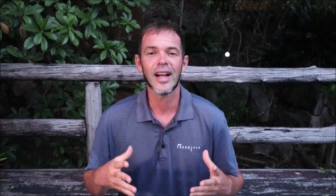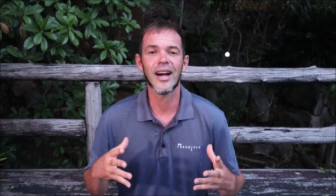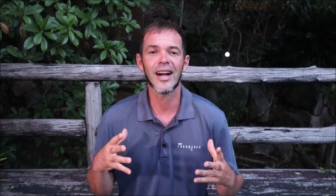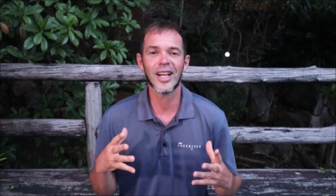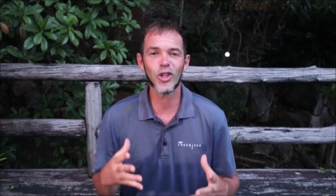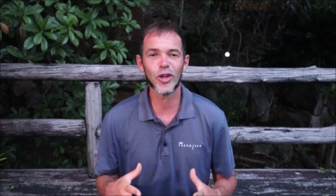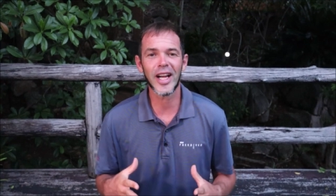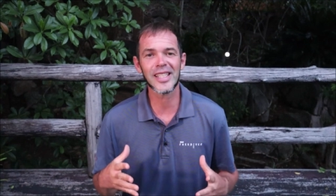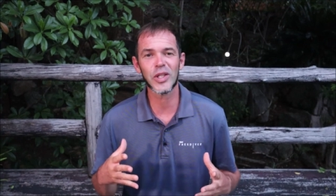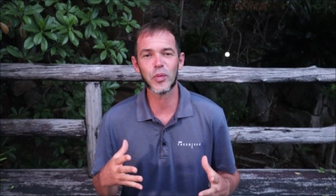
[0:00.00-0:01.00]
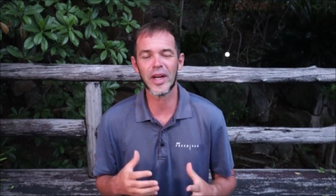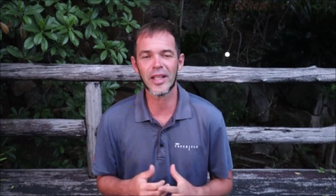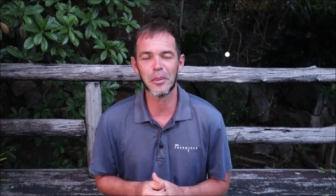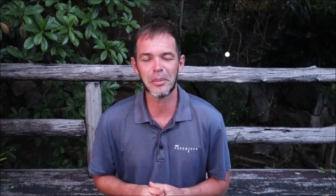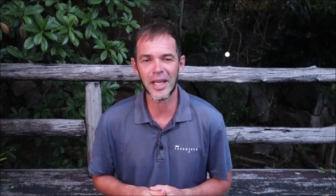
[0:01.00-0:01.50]
Hello guys and
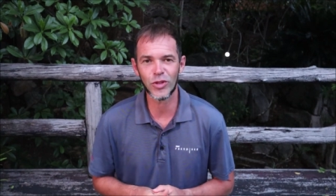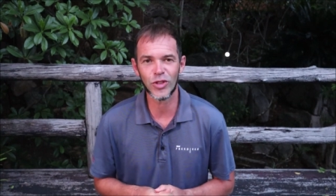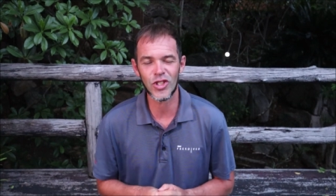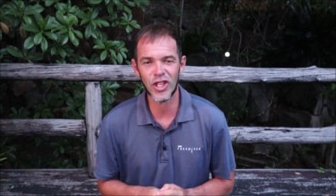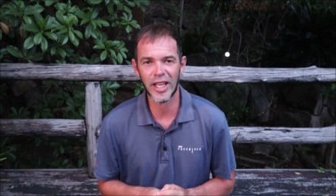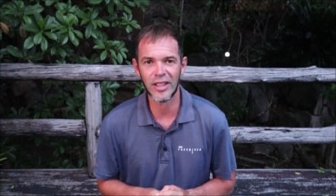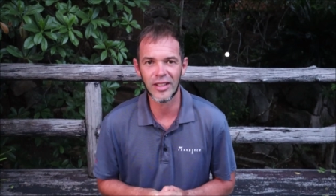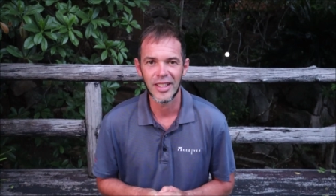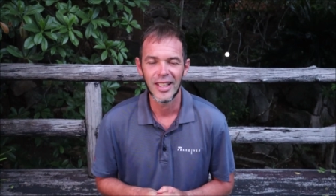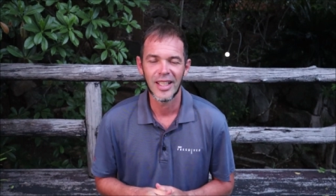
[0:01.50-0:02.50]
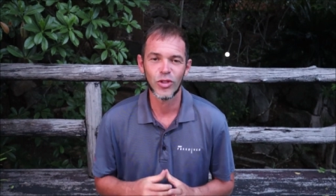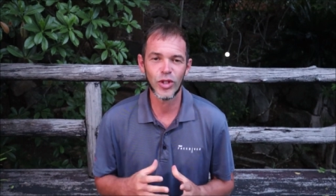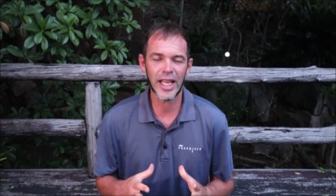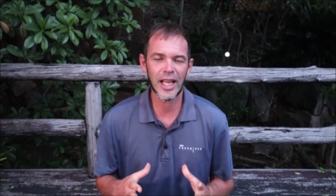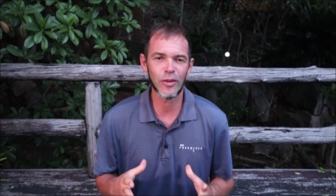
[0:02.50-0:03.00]
welcome back to this channel.
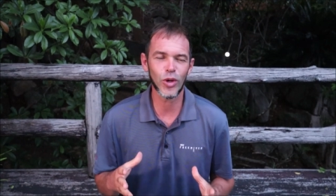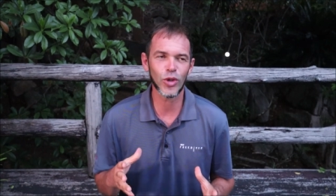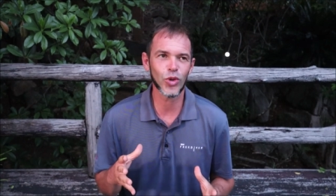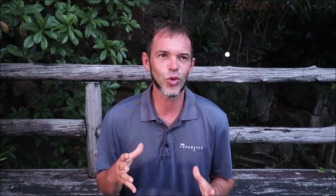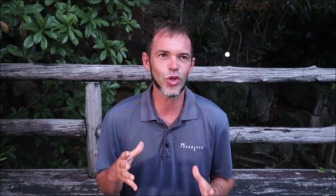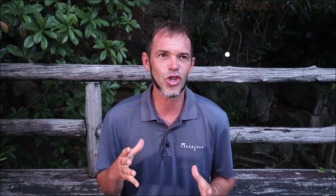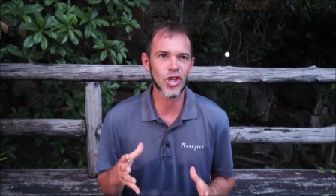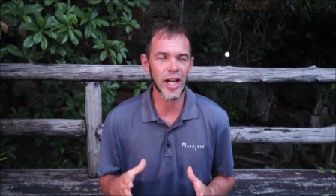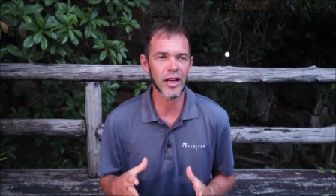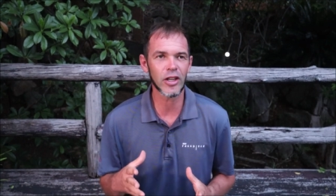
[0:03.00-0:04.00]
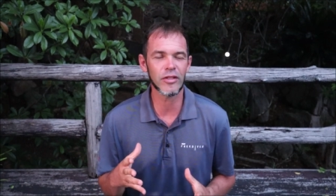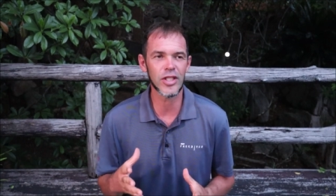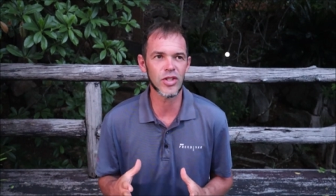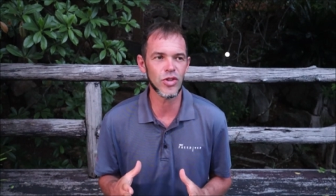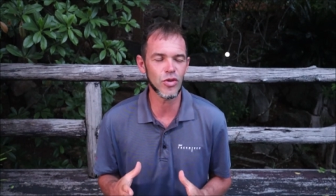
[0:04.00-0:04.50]
Today I want to share
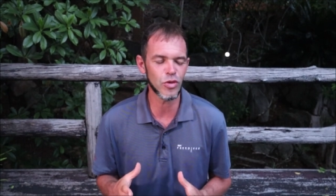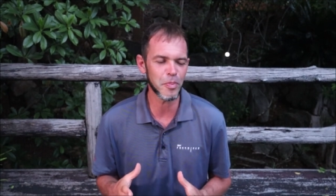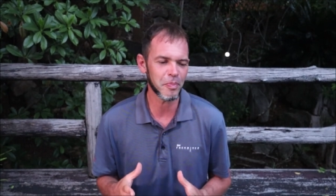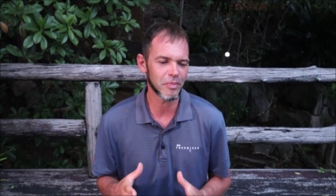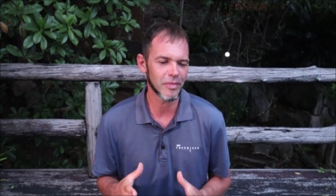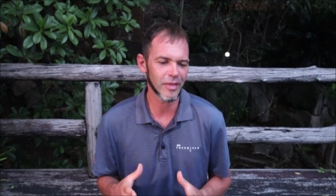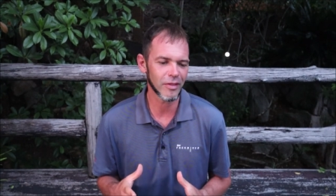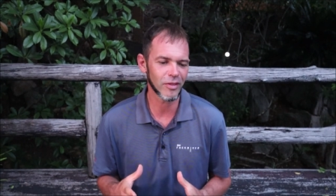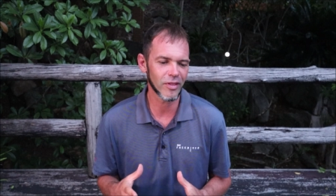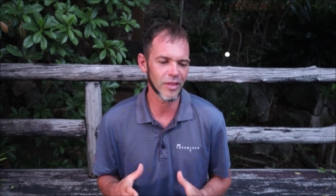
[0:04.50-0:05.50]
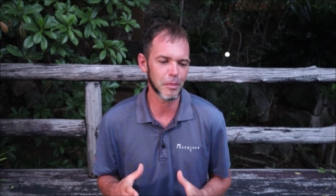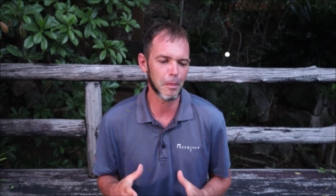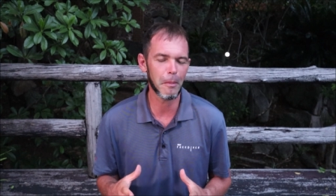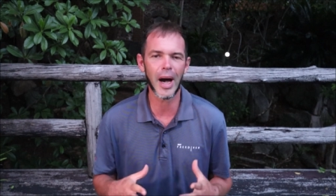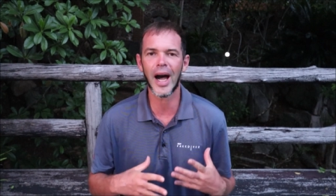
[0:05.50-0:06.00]
with you
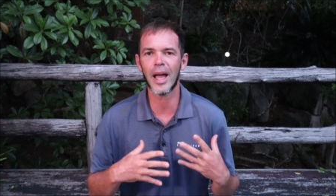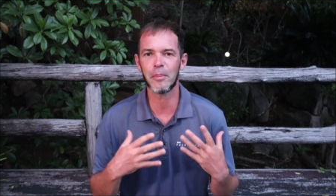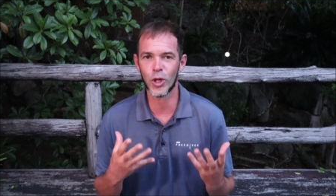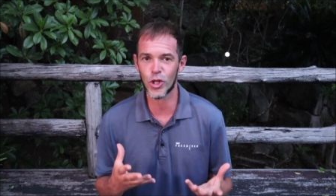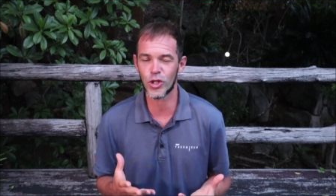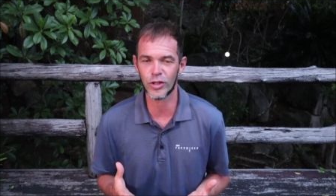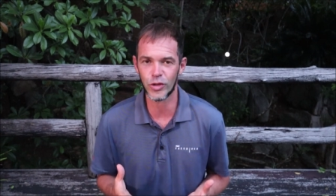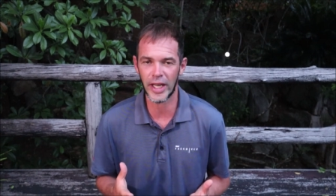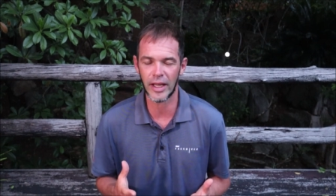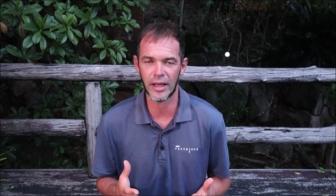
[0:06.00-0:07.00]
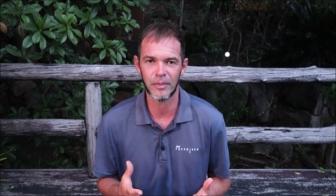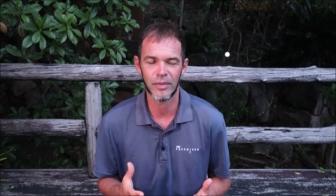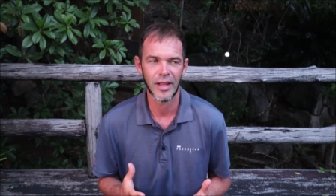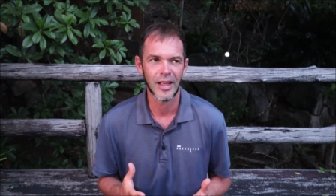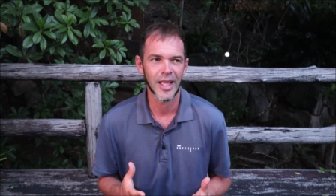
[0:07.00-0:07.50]
my personal training.
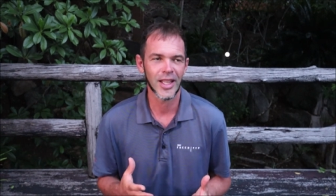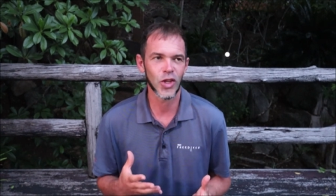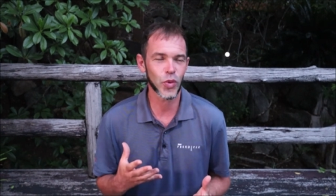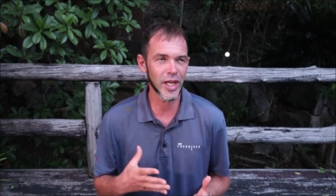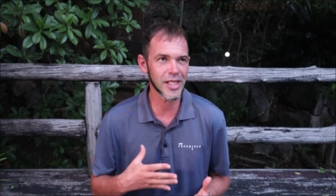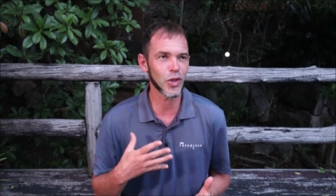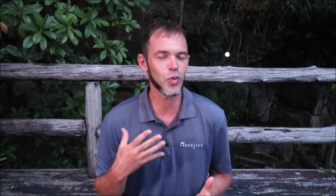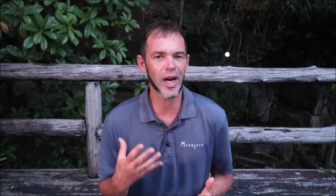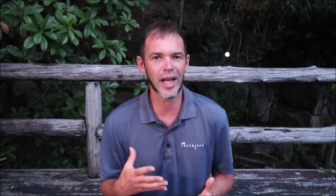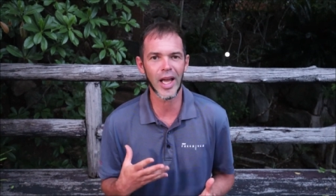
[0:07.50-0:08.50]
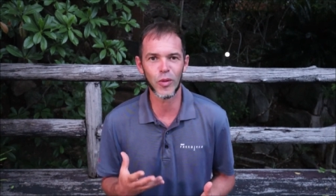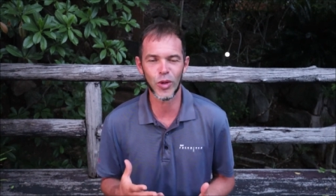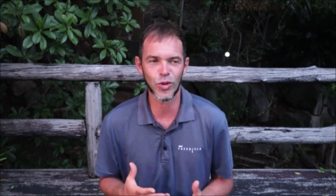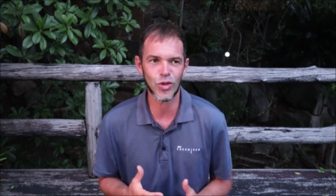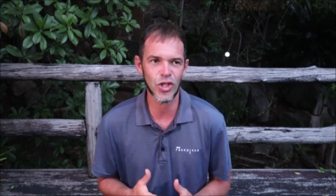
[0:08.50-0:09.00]
The reason why I
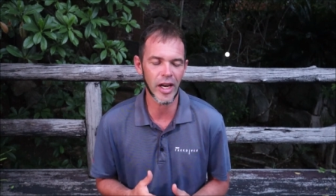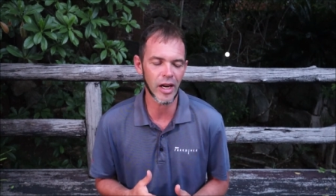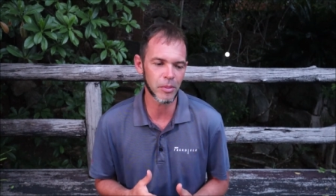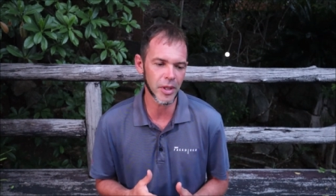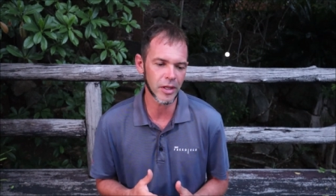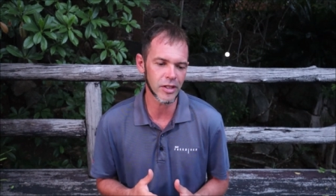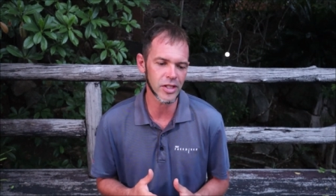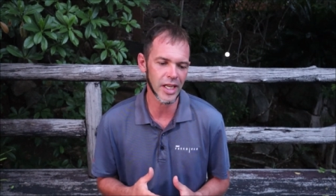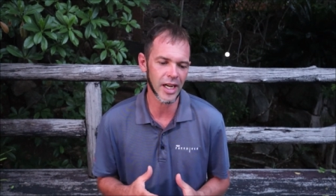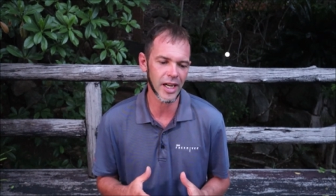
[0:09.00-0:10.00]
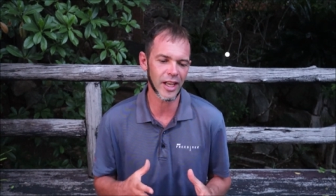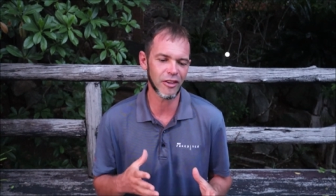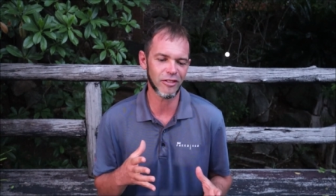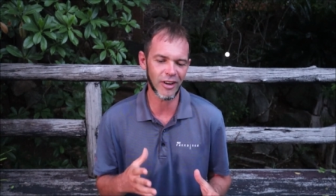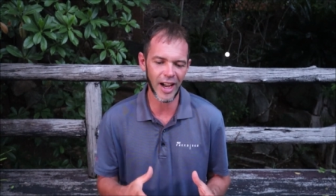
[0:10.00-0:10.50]
want to share, because
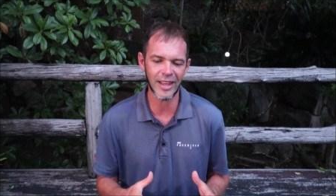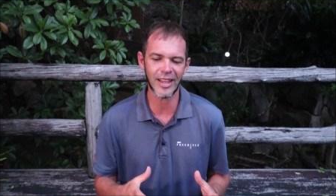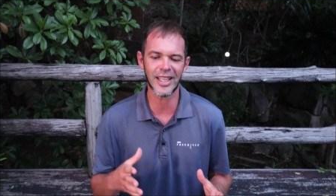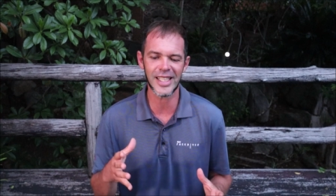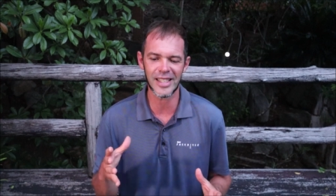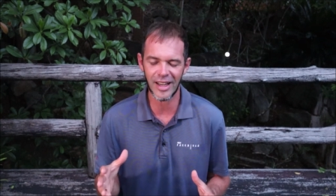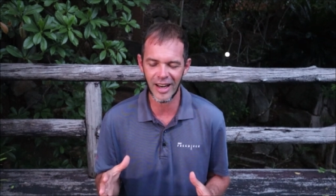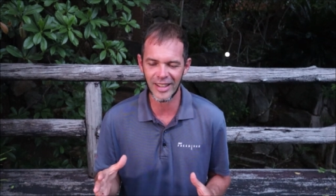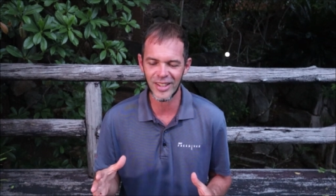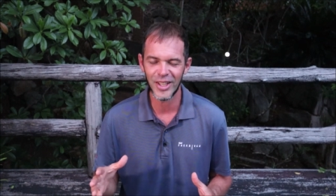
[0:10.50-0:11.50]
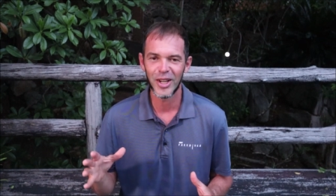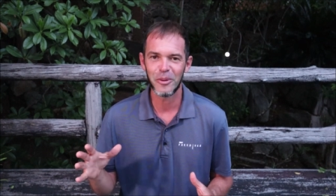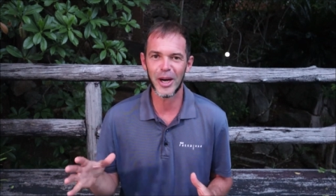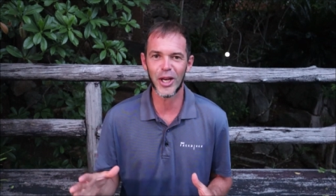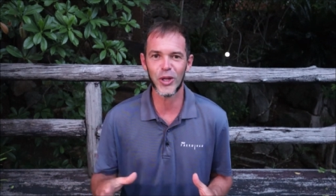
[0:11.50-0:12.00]
I finally start
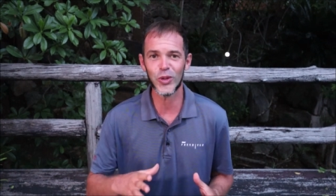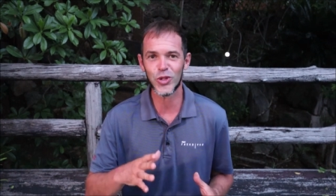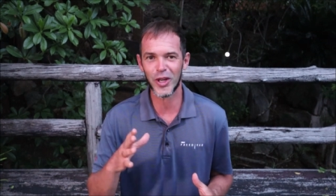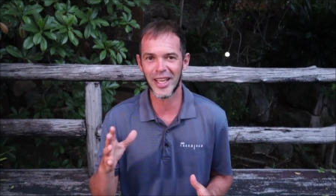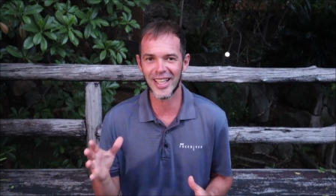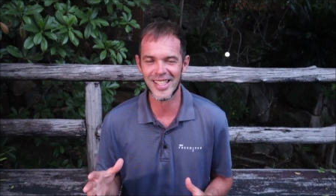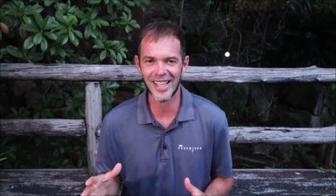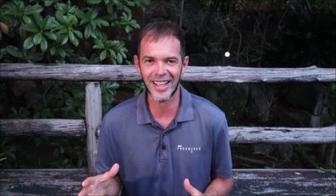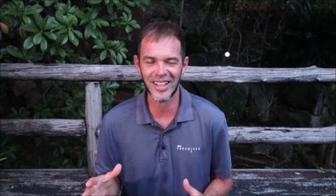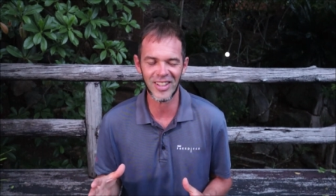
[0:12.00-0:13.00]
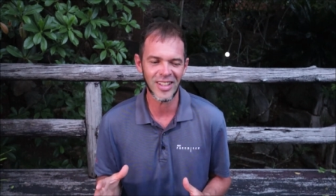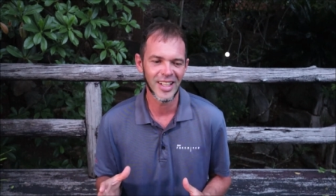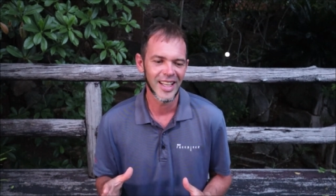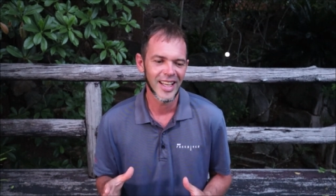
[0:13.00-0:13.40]
my new training cycle